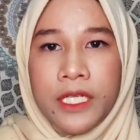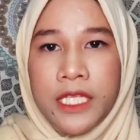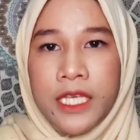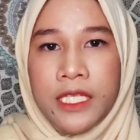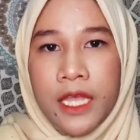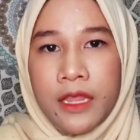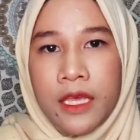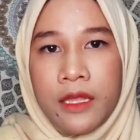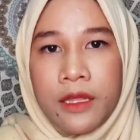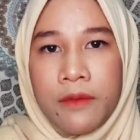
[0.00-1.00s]

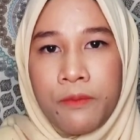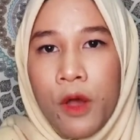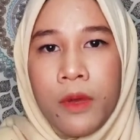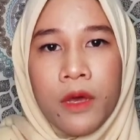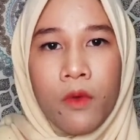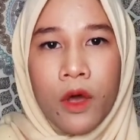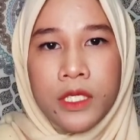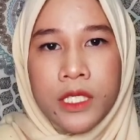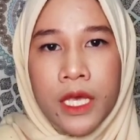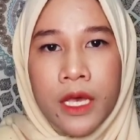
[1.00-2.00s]
stated the problem
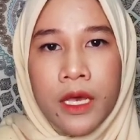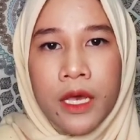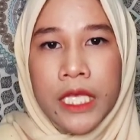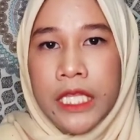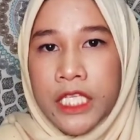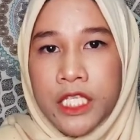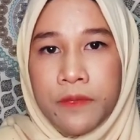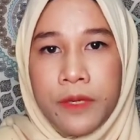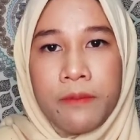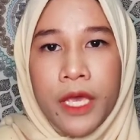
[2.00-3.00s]
was
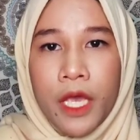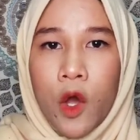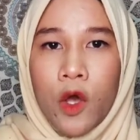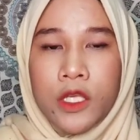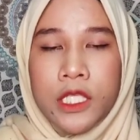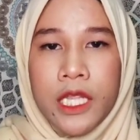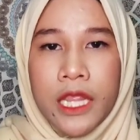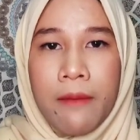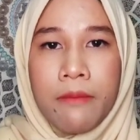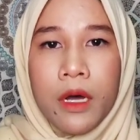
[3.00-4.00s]
intangible because the
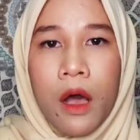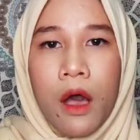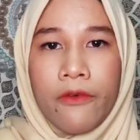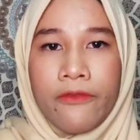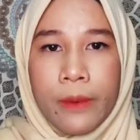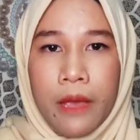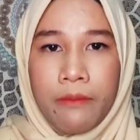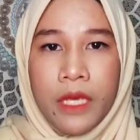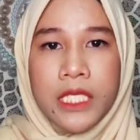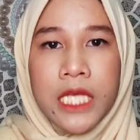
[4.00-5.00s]
number of
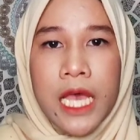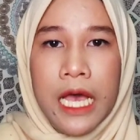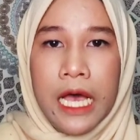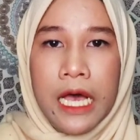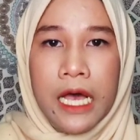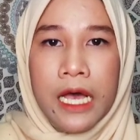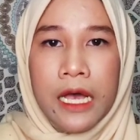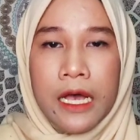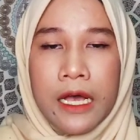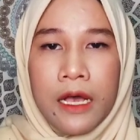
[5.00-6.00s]
premise
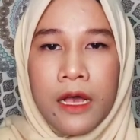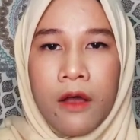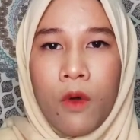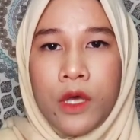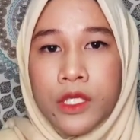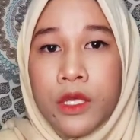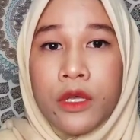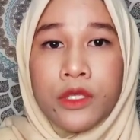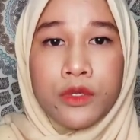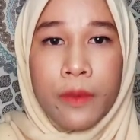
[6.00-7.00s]
was
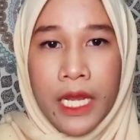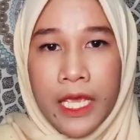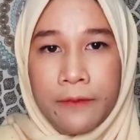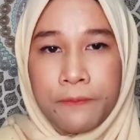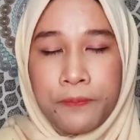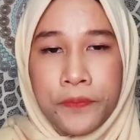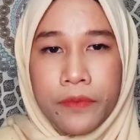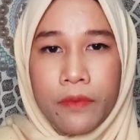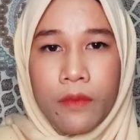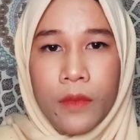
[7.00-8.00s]
not too many.
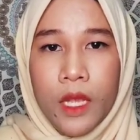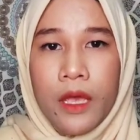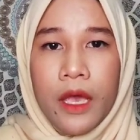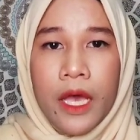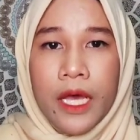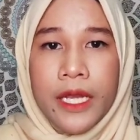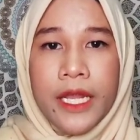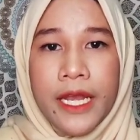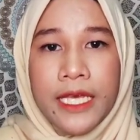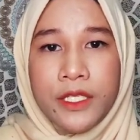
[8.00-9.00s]

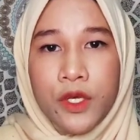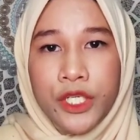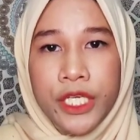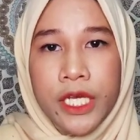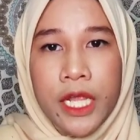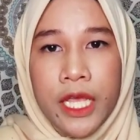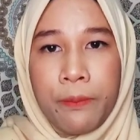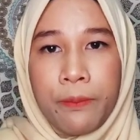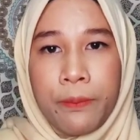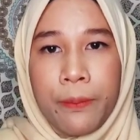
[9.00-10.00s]
The net social
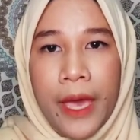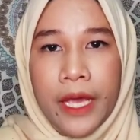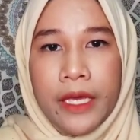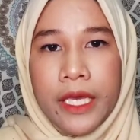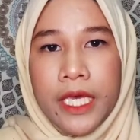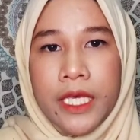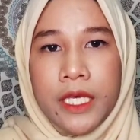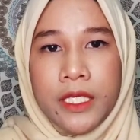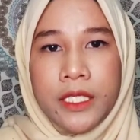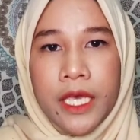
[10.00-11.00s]
impact is